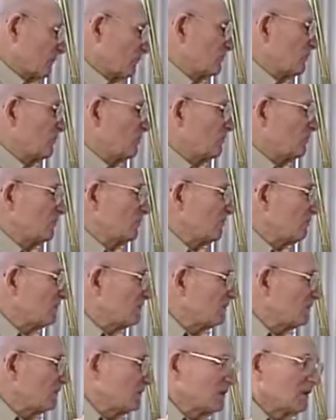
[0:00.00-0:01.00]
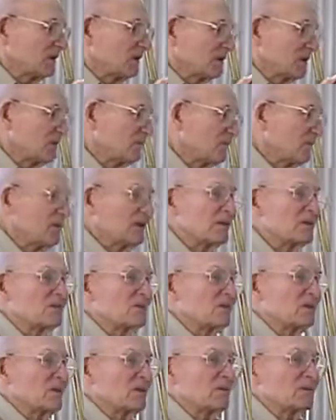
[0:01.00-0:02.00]
moved
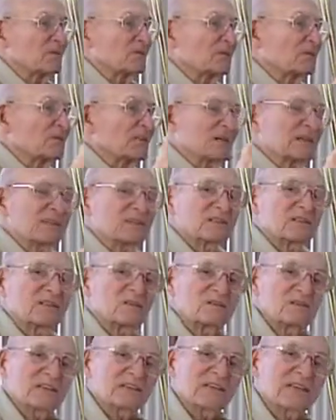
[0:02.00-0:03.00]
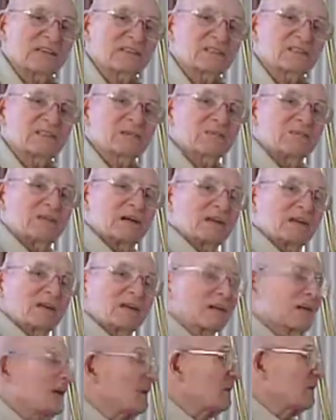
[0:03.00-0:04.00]
visually from section to section by the
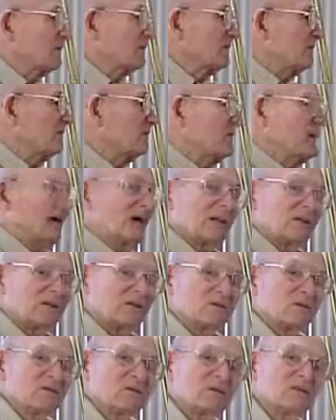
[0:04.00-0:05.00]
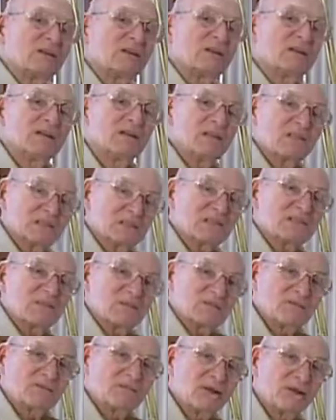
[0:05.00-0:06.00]
color and values that's
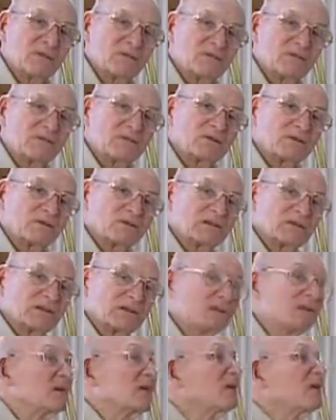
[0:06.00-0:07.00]
in front of you. See?